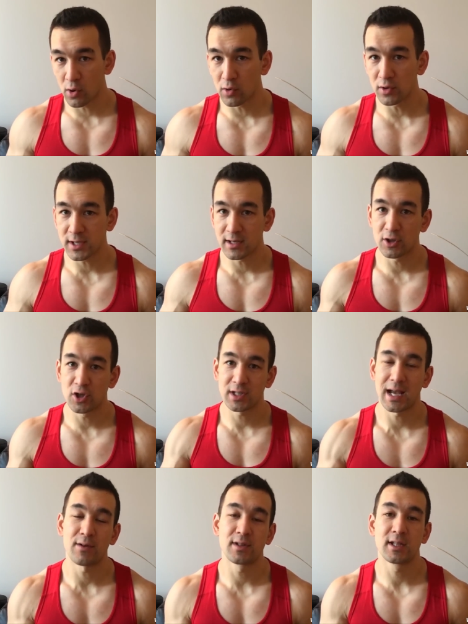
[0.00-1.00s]
goals and on
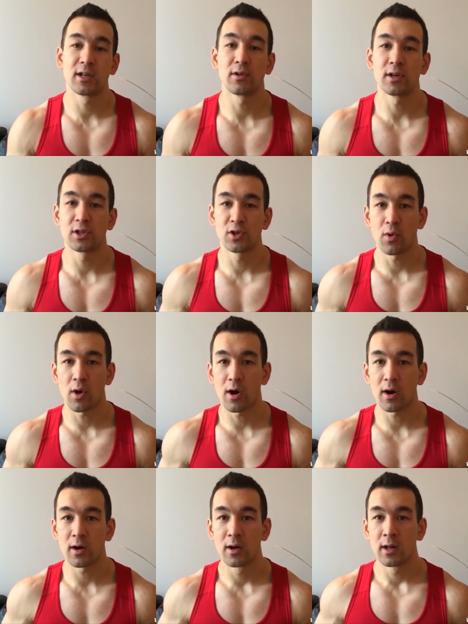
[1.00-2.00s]
just how serious you
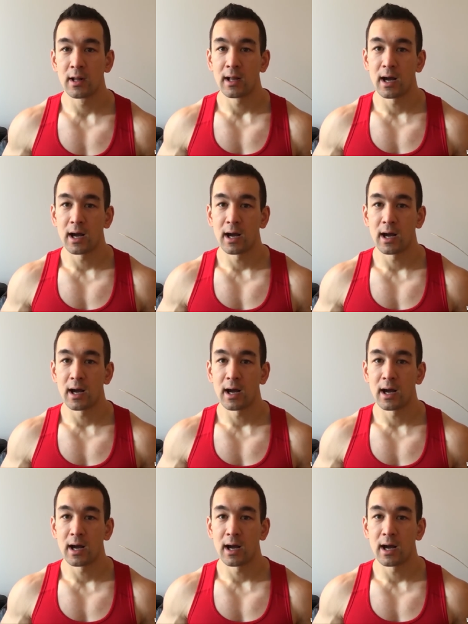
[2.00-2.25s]
are